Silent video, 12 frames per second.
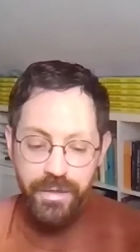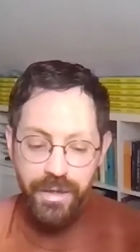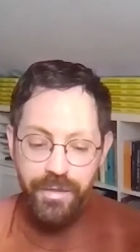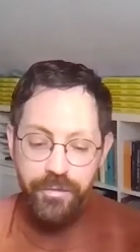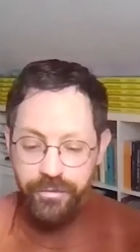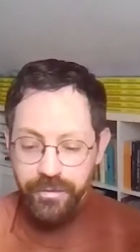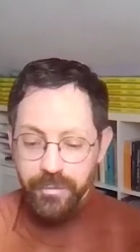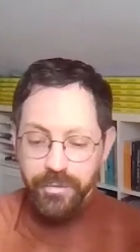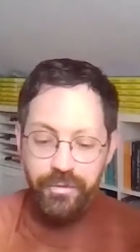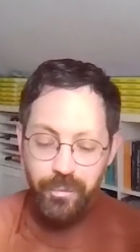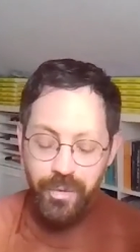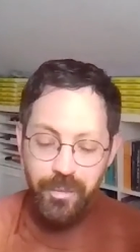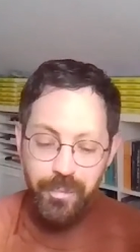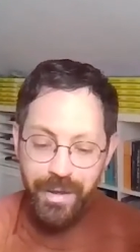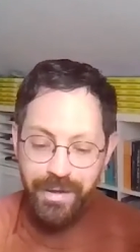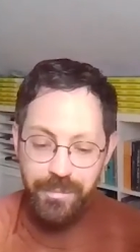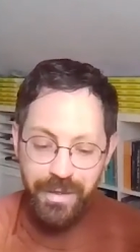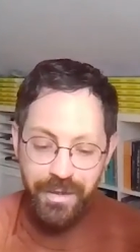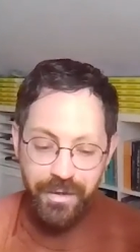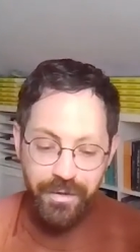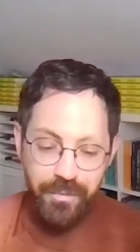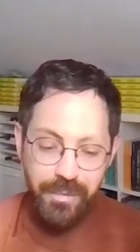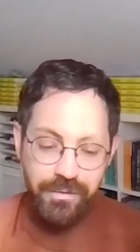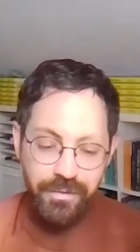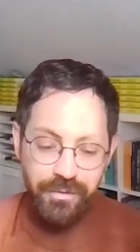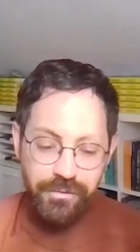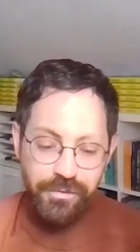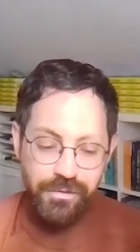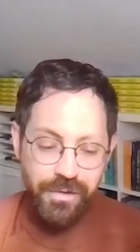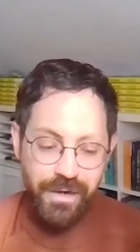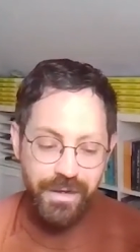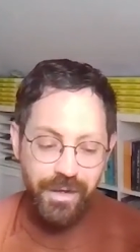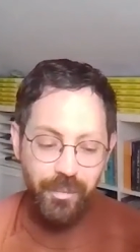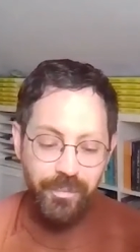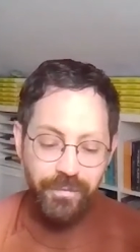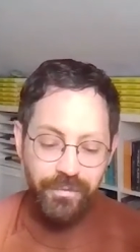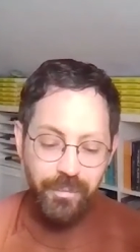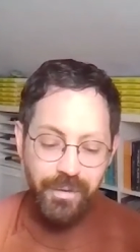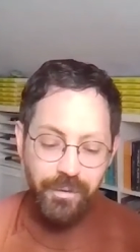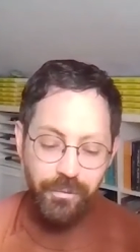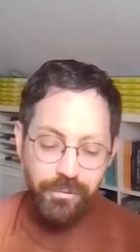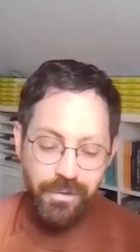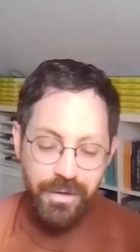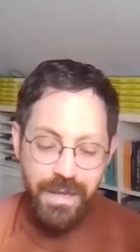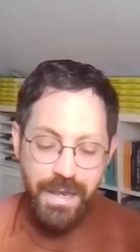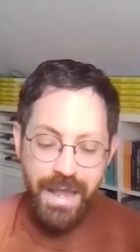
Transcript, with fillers: And there's a there's a, a body man there to, to, to try to help him if something goes wrong,